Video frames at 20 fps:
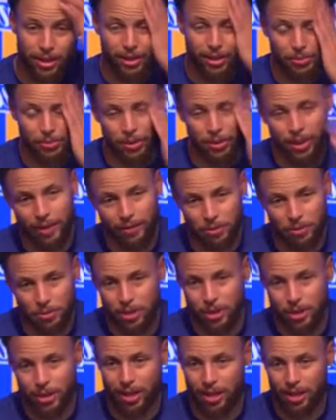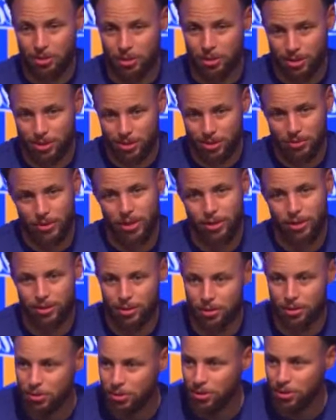Like, we have to be accountable as the vets
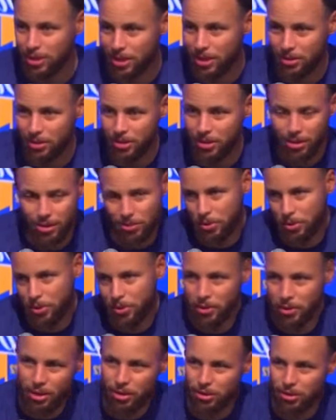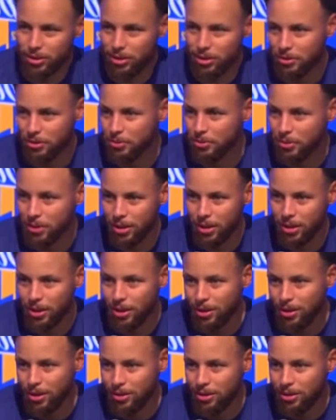to do the same thing, because we were guilty of
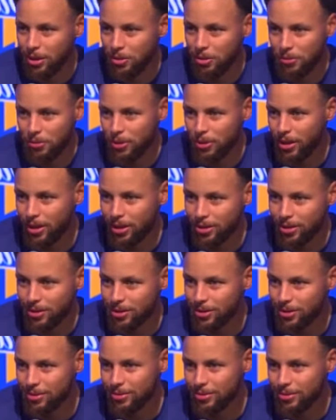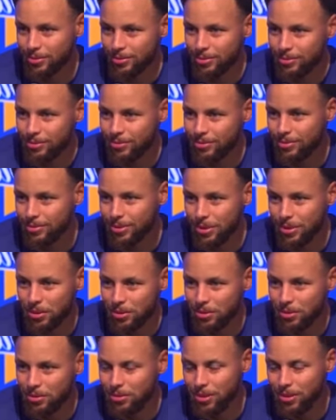dumb fouls and, you
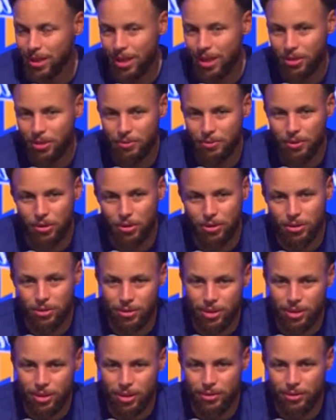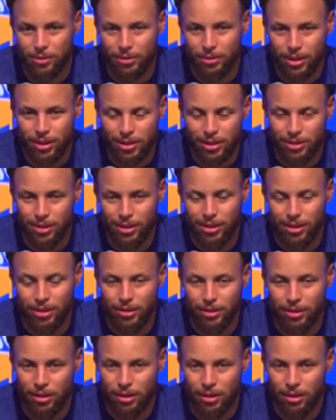know, lack of focus on that side.